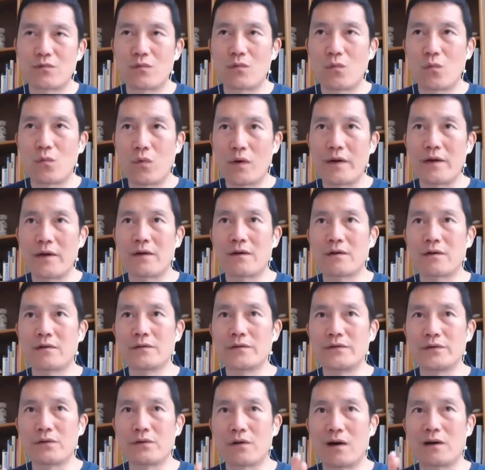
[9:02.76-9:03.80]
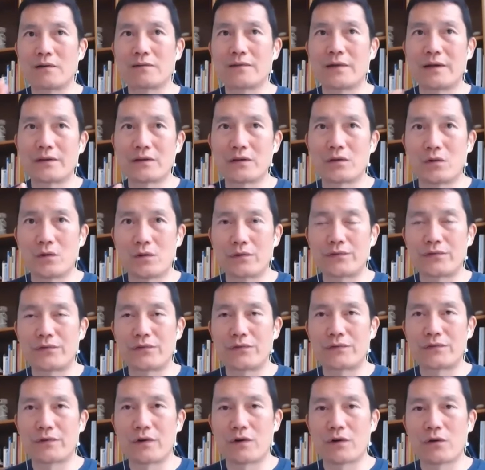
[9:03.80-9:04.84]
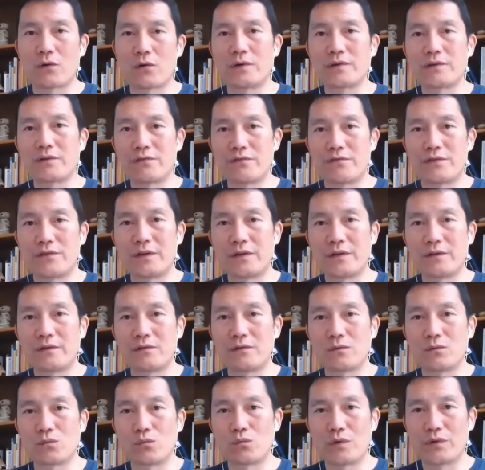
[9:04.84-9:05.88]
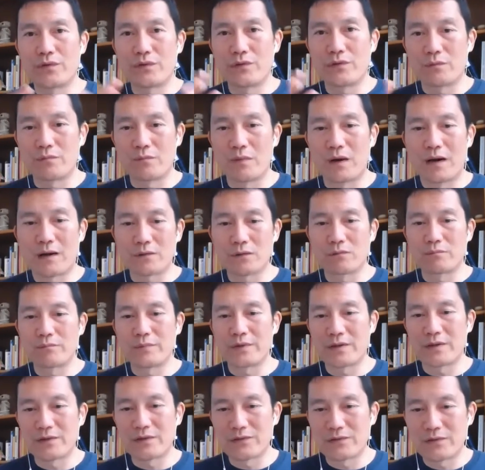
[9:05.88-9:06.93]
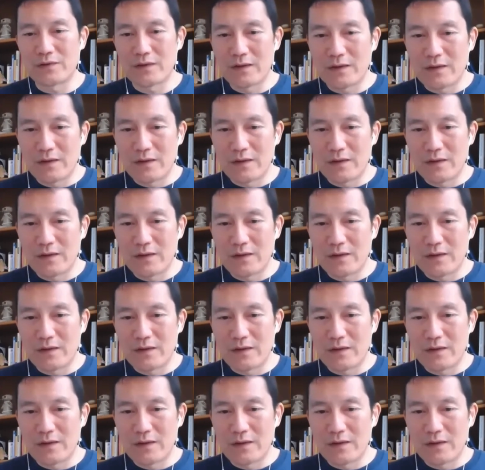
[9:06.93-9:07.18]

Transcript: where your online courses are going to fit in with your model because